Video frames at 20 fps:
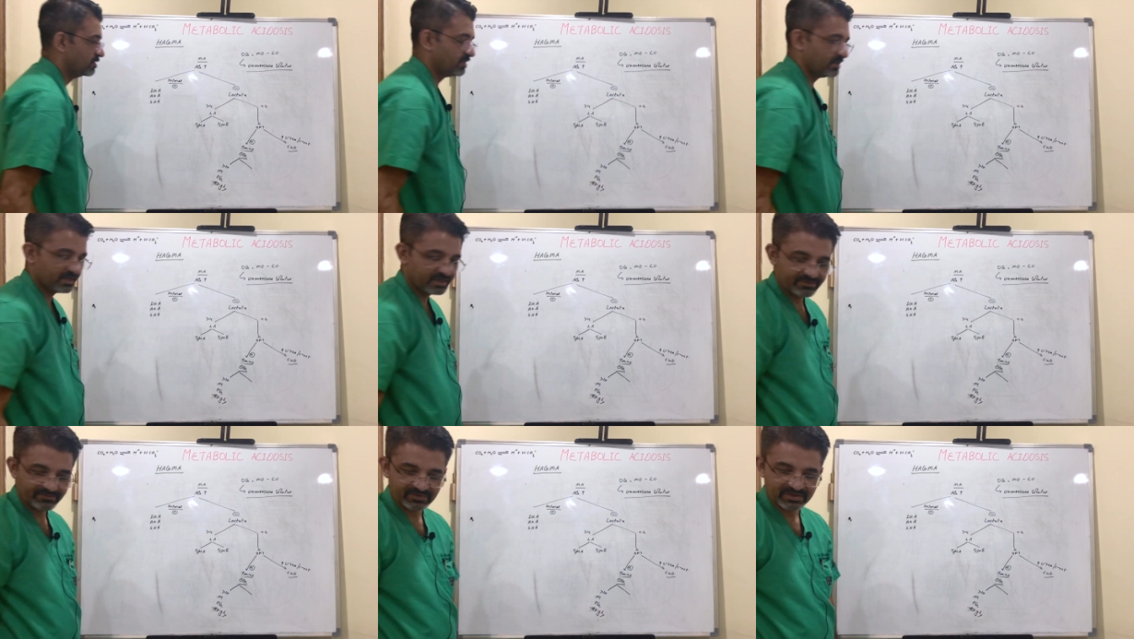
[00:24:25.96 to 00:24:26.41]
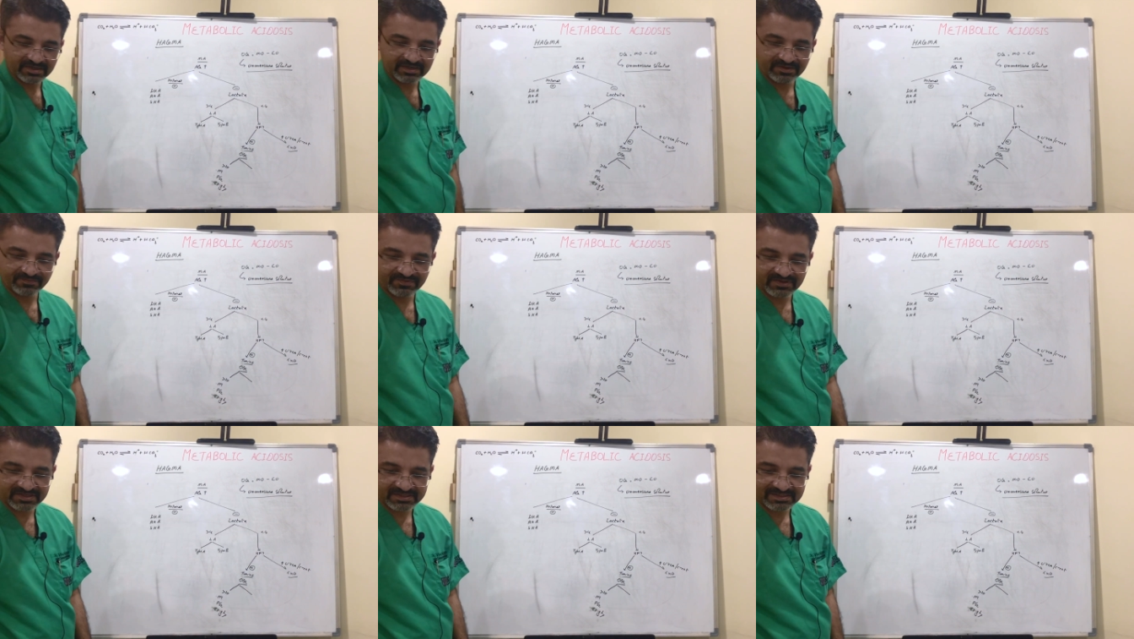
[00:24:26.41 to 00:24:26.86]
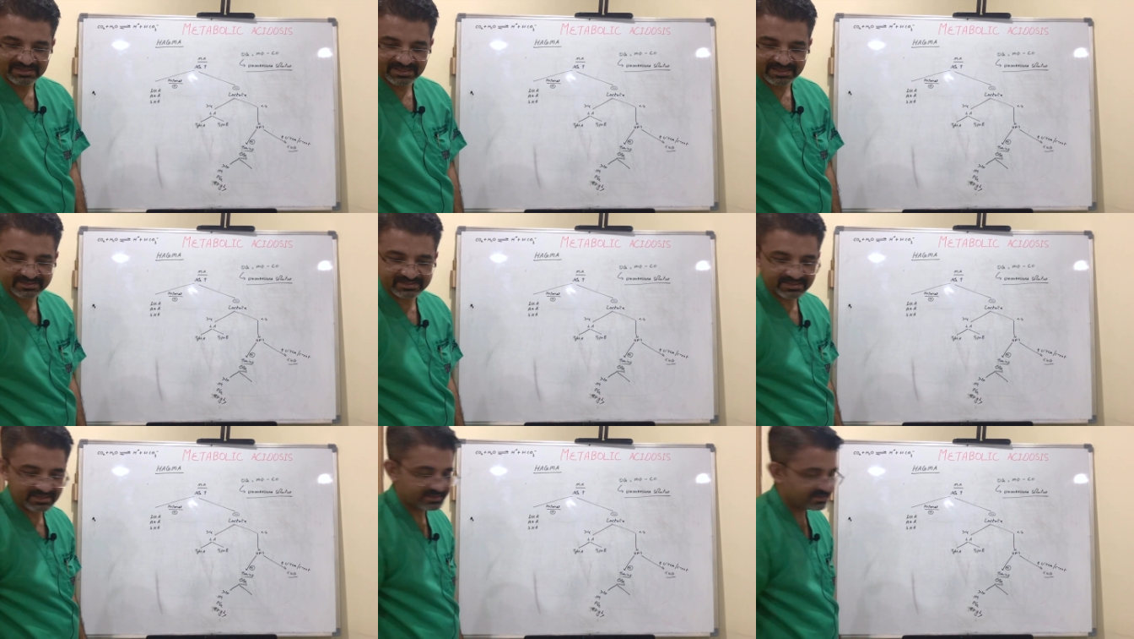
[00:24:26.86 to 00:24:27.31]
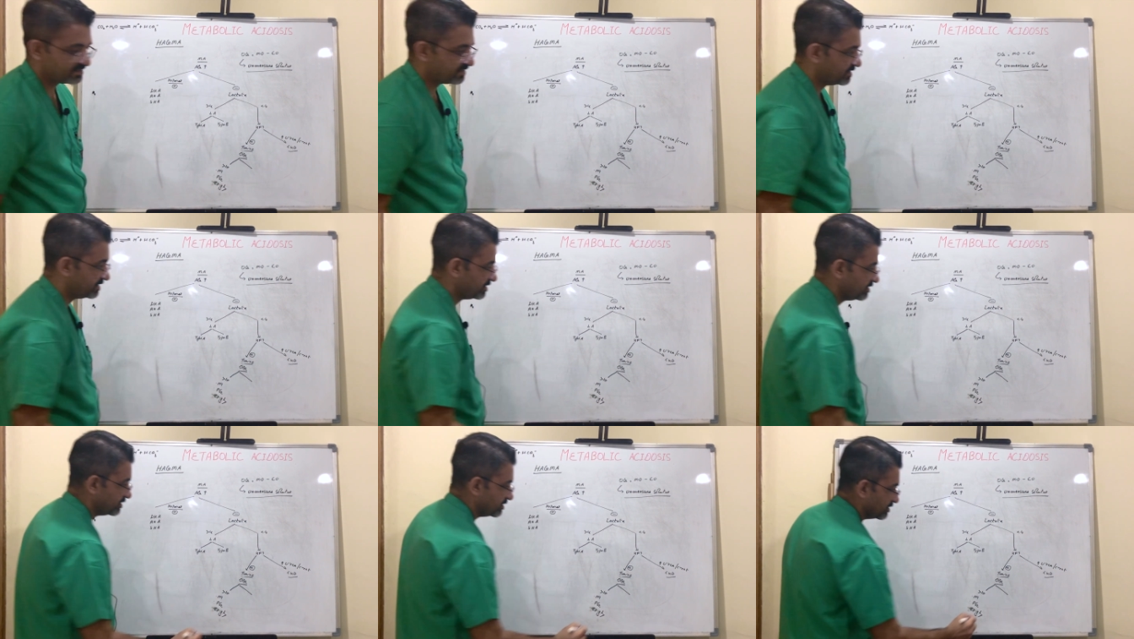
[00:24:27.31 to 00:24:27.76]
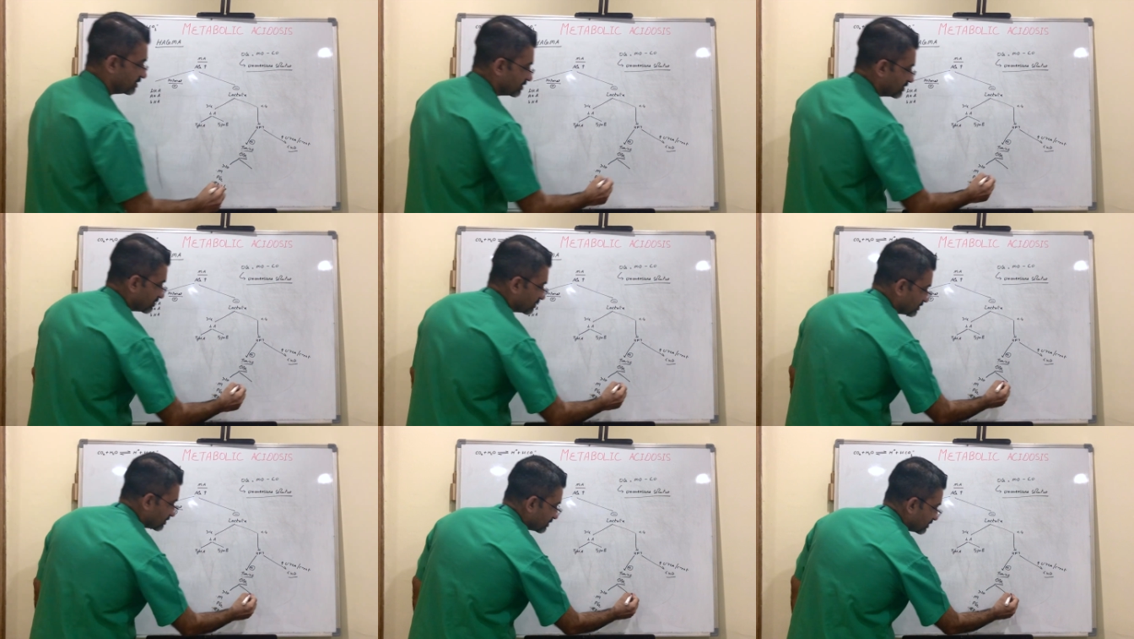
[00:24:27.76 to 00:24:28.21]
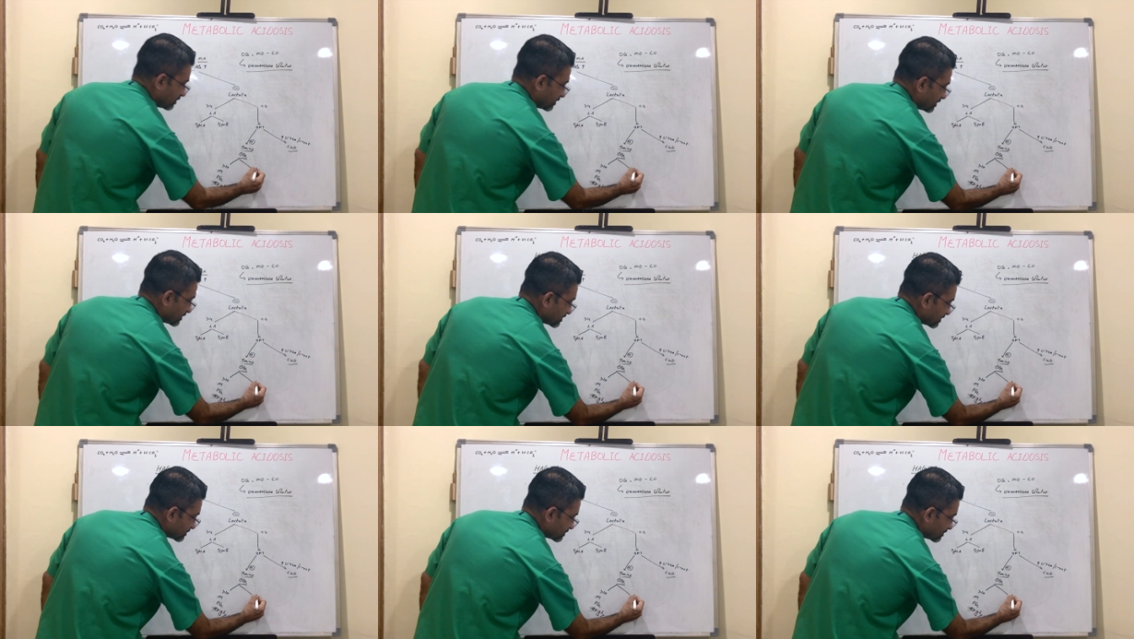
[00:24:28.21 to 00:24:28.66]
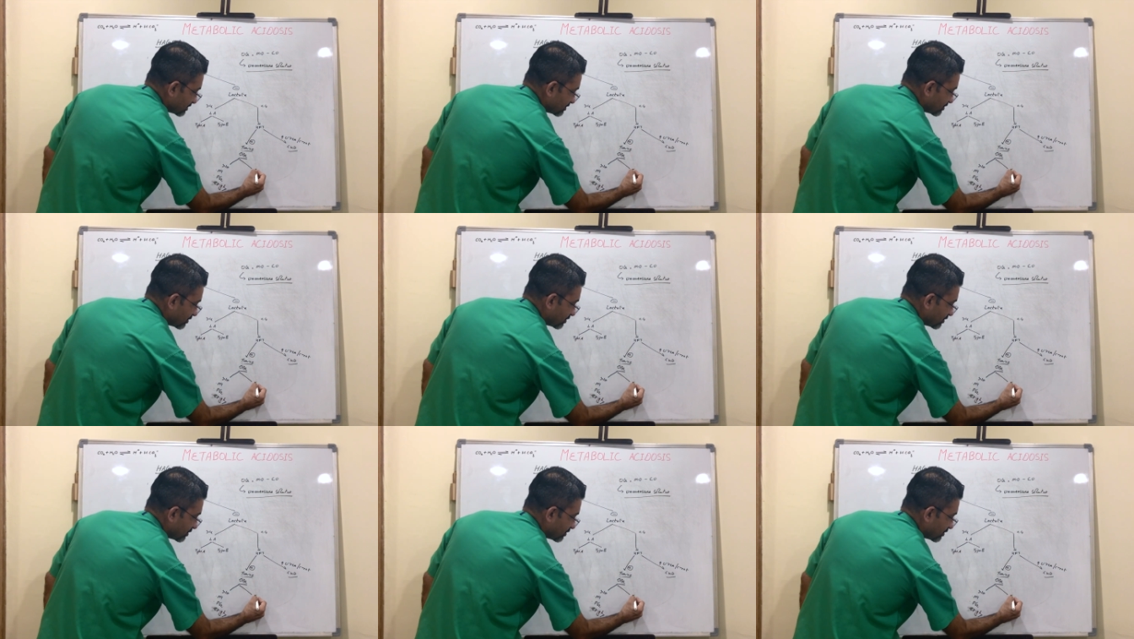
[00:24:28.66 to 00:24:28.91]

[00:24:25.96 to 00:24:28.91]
And if it is less than 10, it is